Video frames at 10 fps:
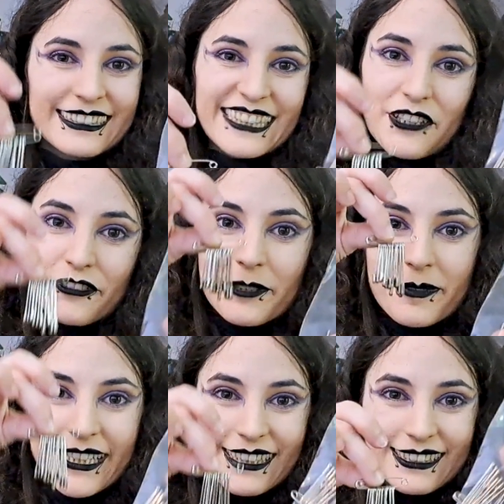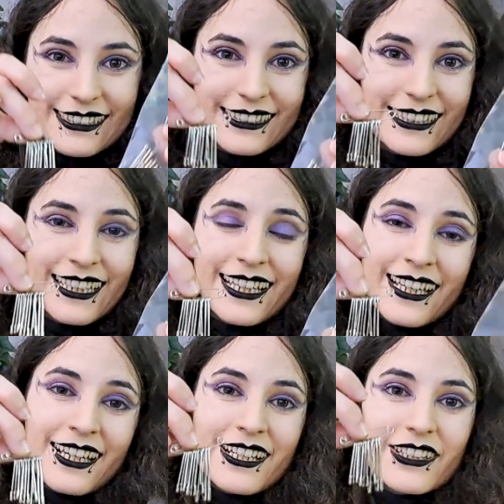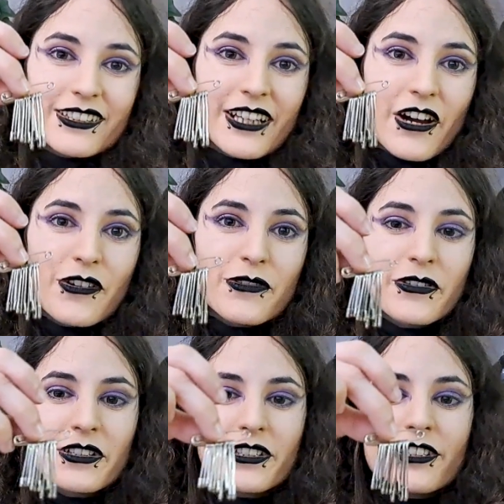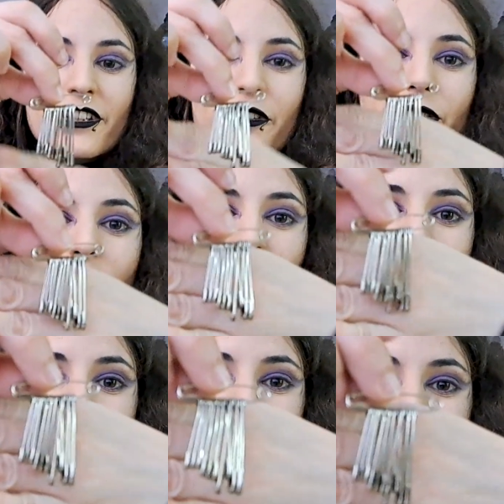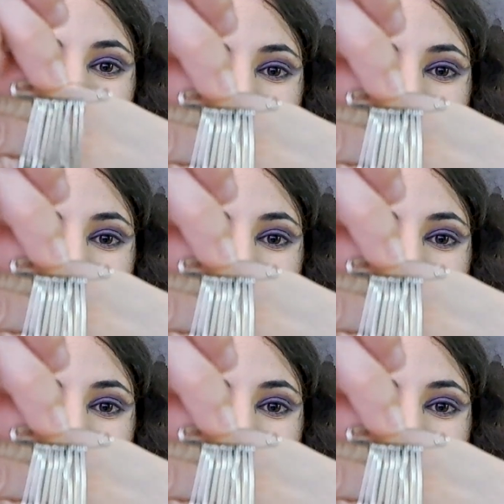safety pins. Now, they're not just